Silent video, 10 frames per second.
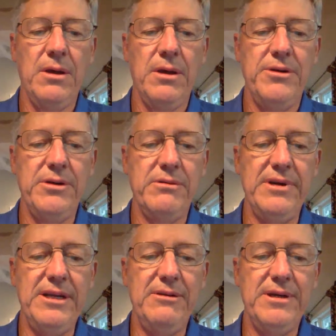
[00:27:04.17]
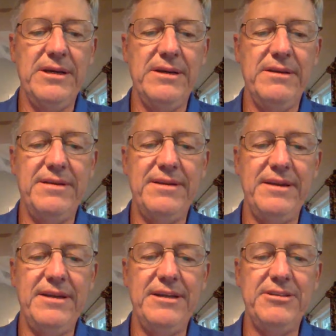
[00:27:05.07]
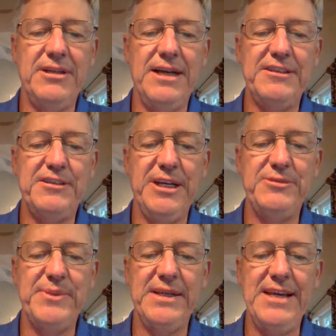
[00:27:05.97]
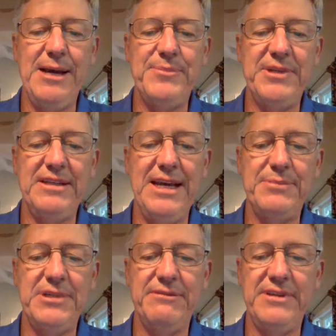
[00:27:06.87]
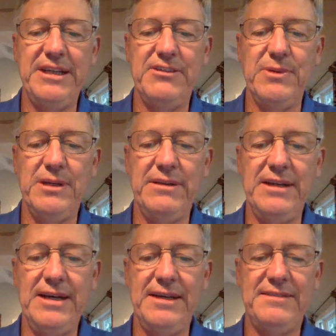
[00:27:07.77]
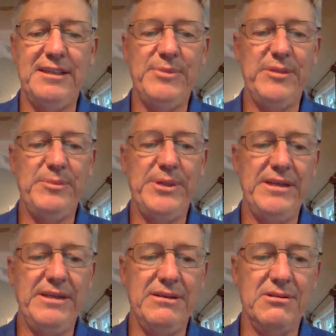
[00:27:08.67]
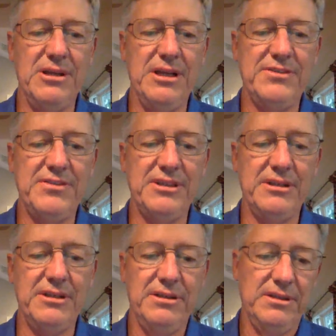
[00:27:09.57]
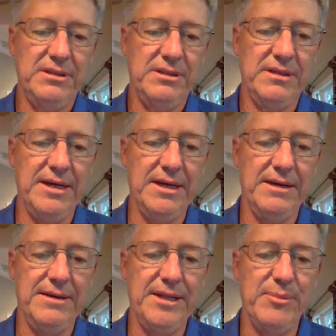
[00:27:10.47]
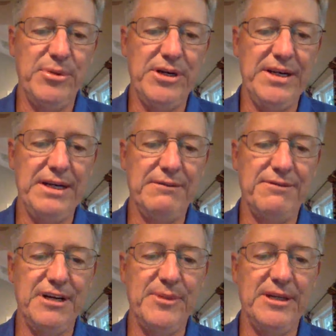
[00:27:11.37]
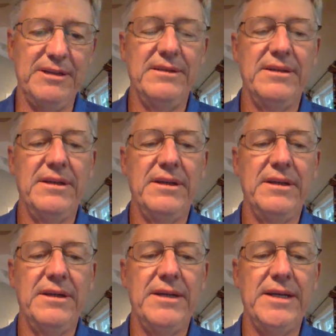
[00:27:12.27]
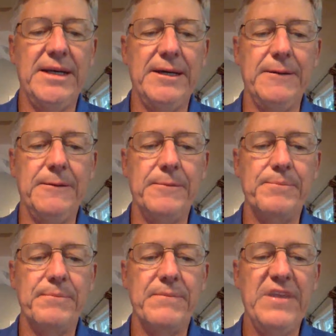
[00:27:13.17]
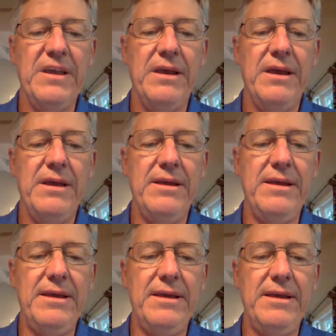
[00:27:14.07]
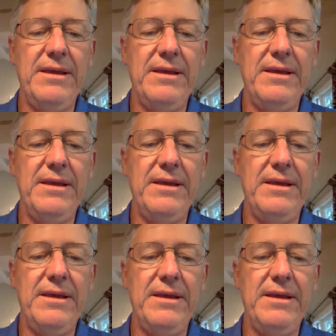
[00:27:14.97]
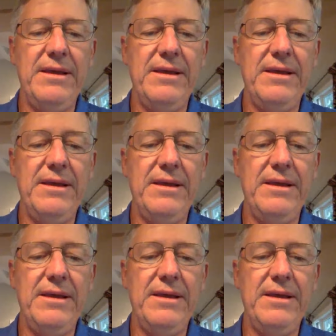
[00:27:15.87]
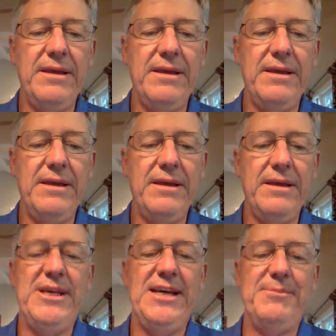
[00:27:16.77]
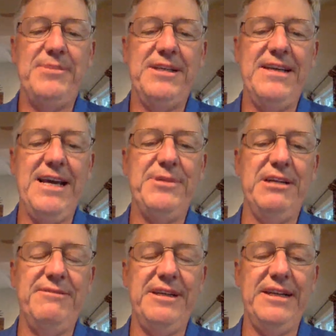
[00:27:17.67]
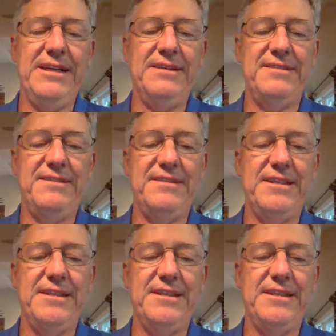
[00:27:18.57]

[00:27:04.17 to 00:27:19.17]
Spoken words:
Do you agree with injured ospreys being kept in captivity as one of the ICBP Gloucester and then breeding from it? Yeah, I think if an osprey is injured and can be kept in captivity, it's